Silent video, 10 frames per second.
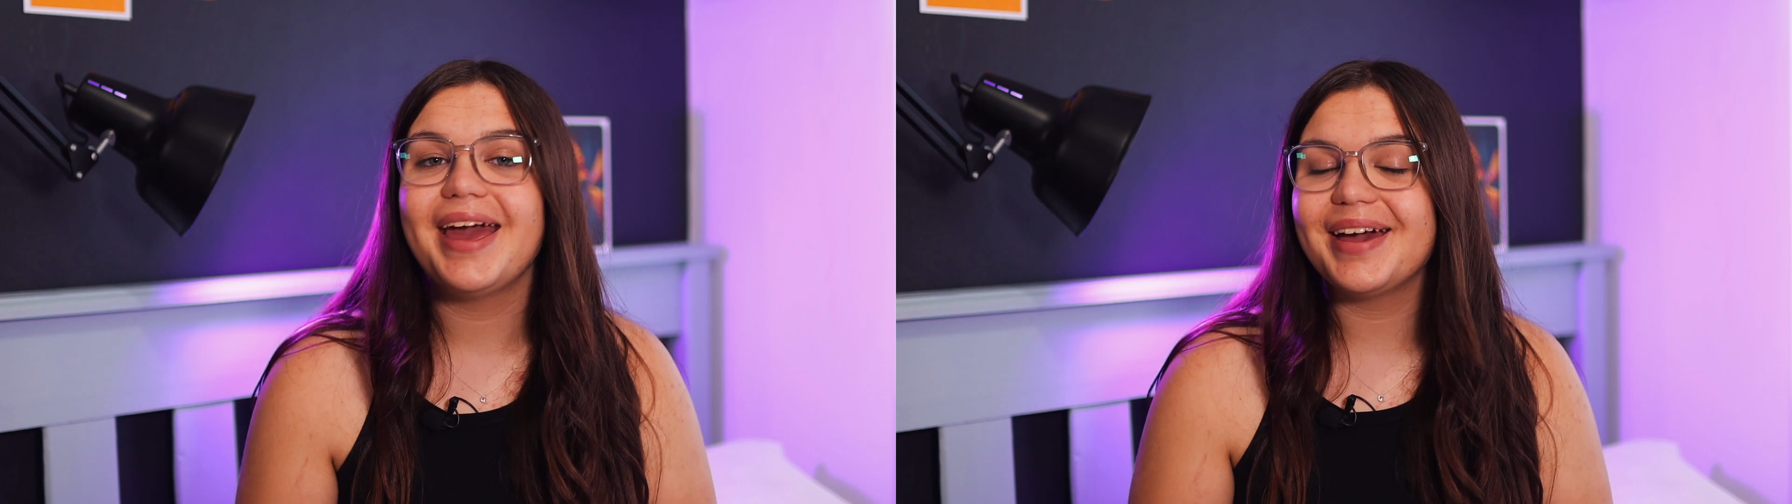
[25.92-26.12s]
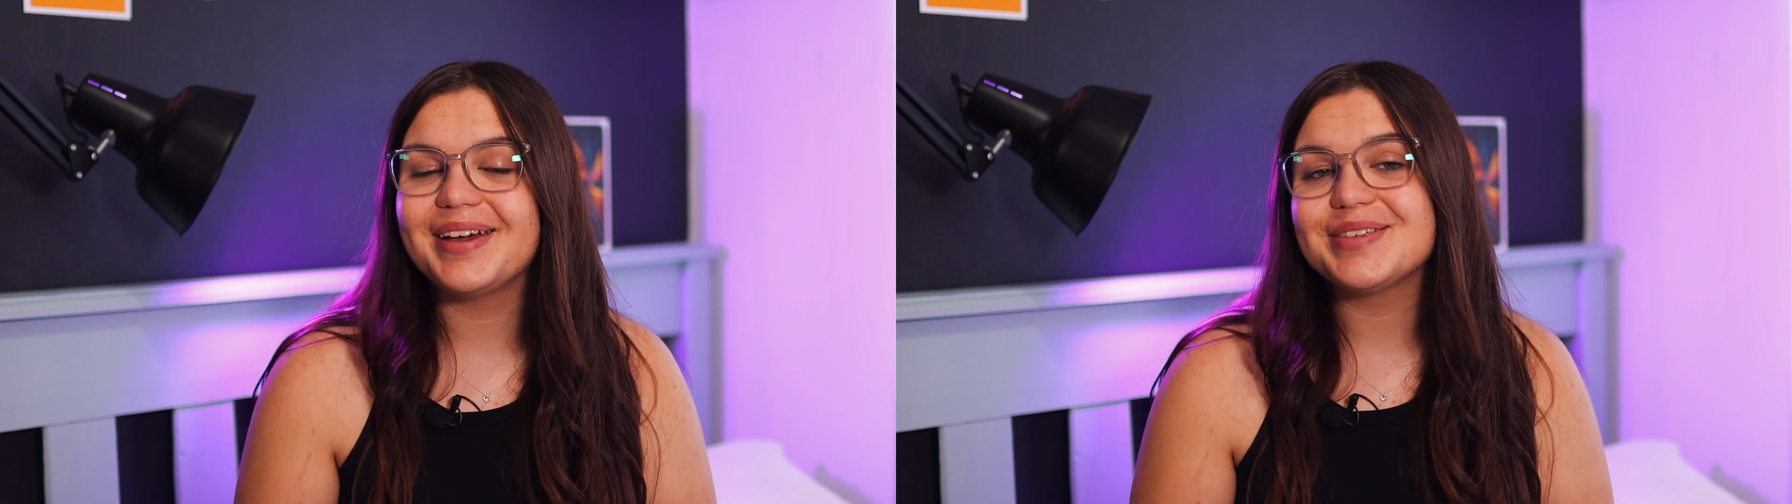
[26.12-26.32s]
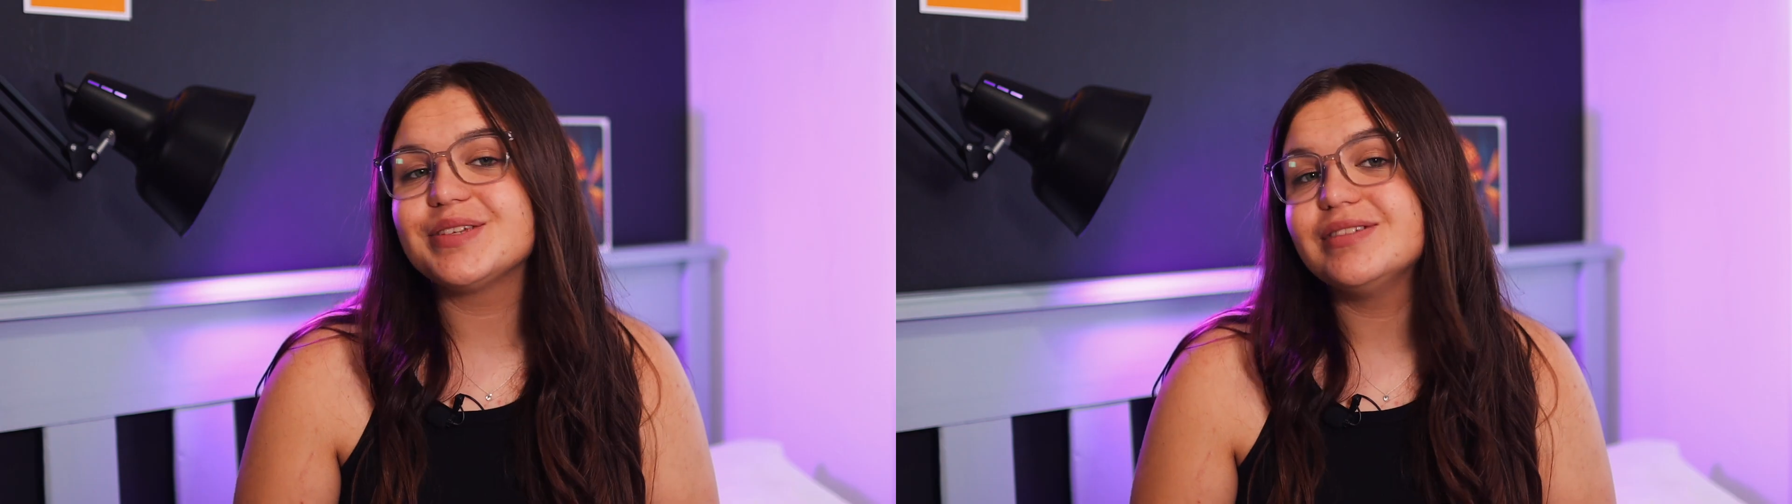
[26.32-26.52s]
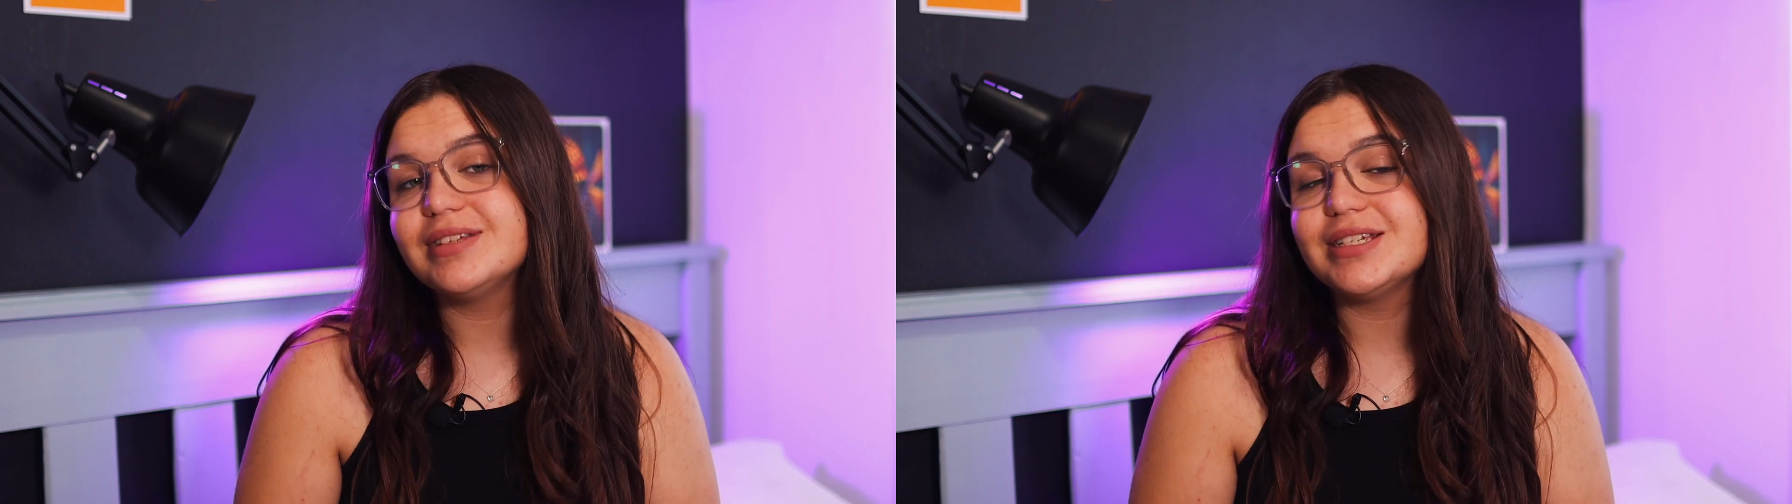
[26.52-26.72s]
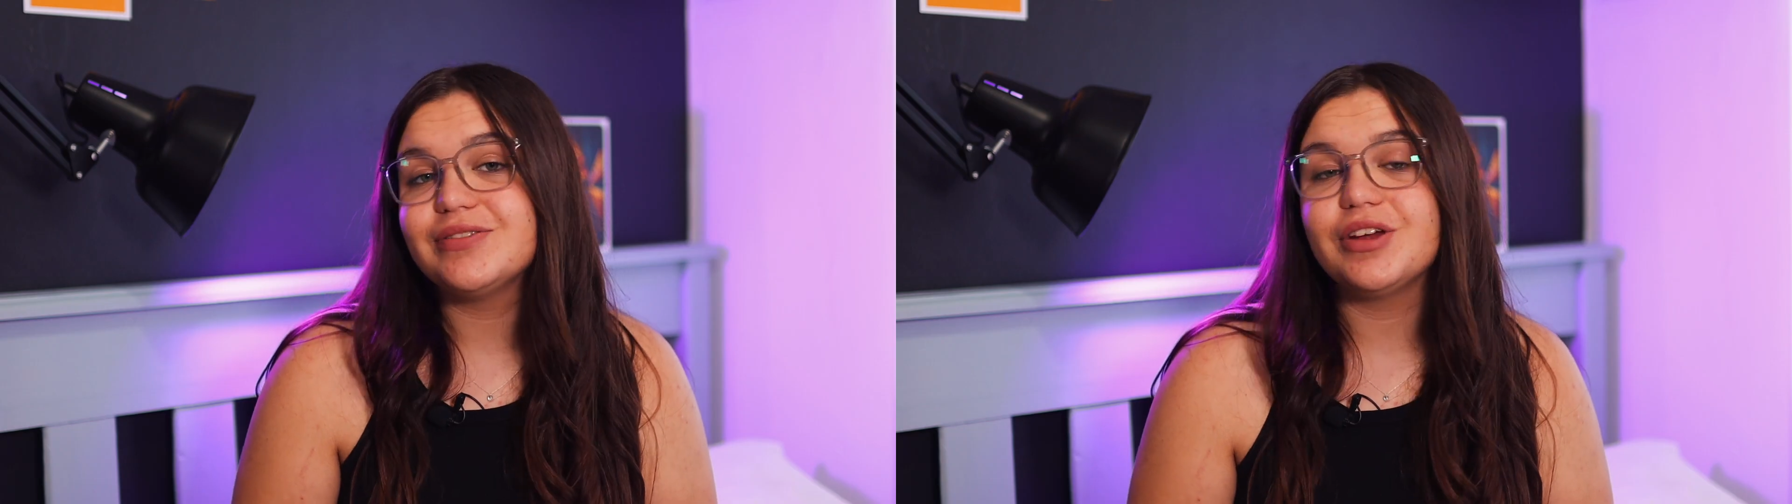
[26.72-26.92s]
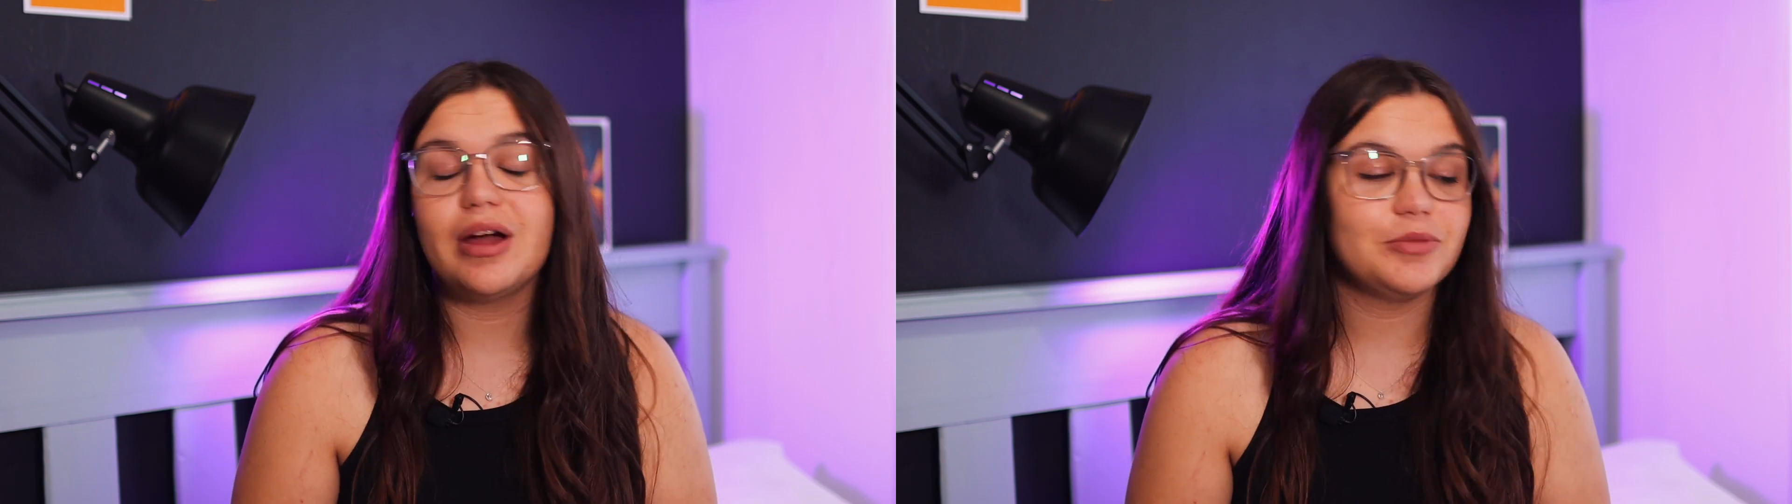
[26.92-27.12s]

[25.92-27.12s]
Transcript: Hey guys, so in today's video,